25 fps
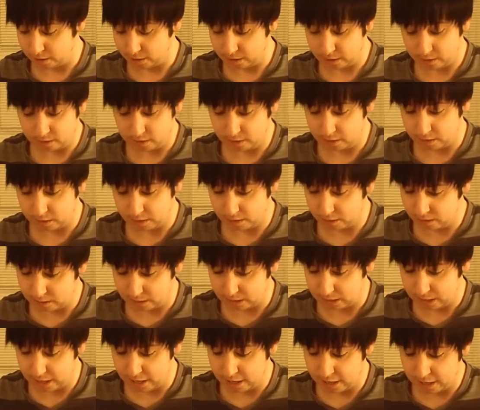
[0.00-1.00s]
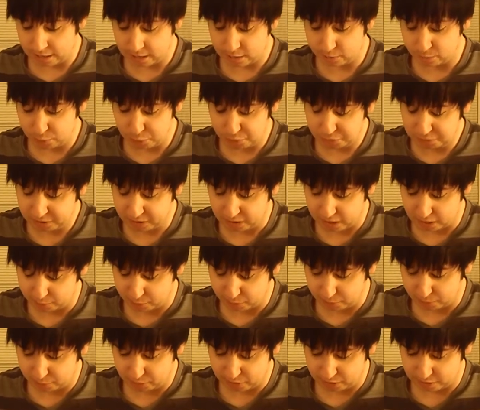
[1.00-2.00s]
Like I said, it's like the Aries moon
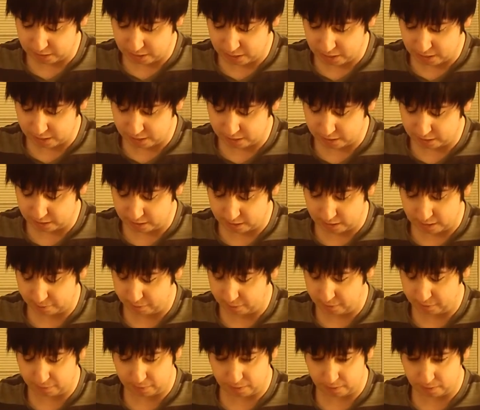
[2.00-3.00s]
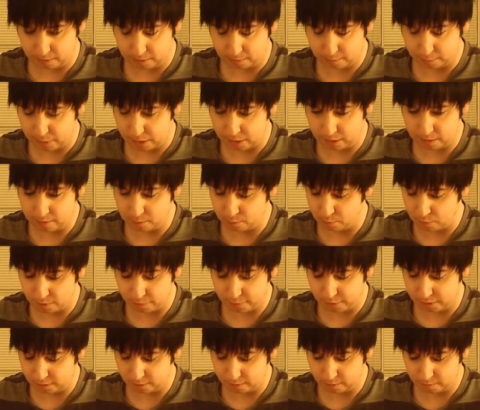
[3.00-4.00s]
came up like high in everything. Men and
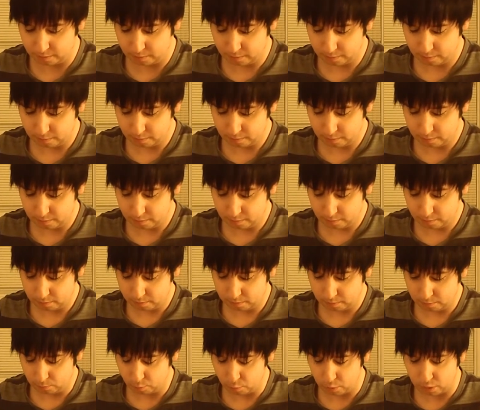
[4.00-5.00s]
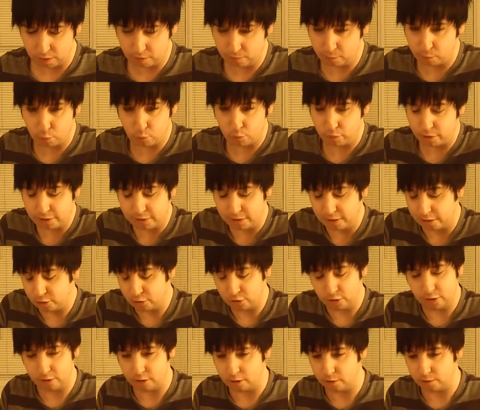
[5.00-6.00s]
women, whatever
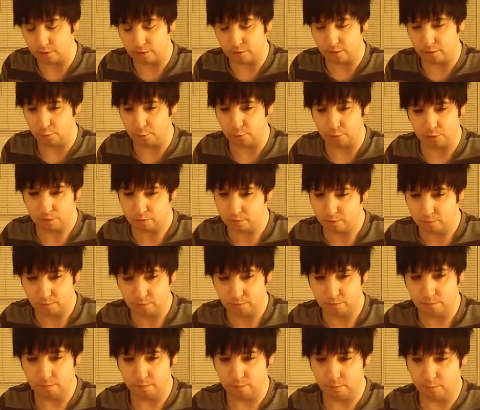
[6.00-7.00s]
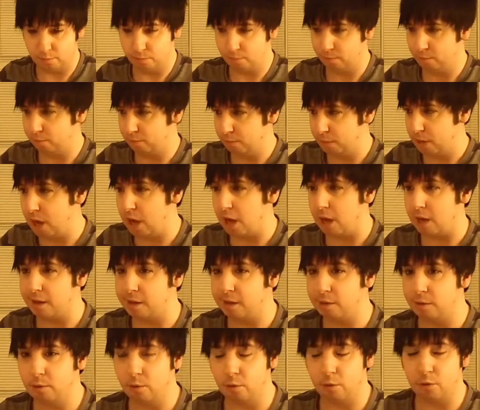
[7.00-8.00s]
orientation is, it was high
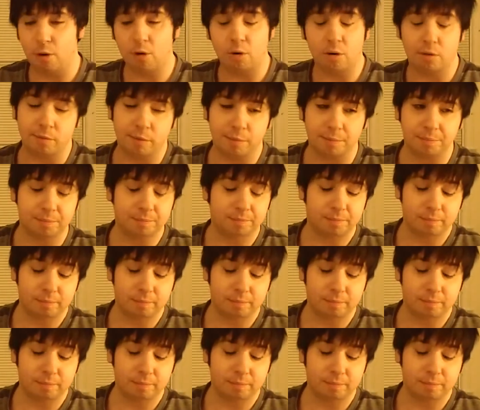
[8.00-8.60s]
on all of them.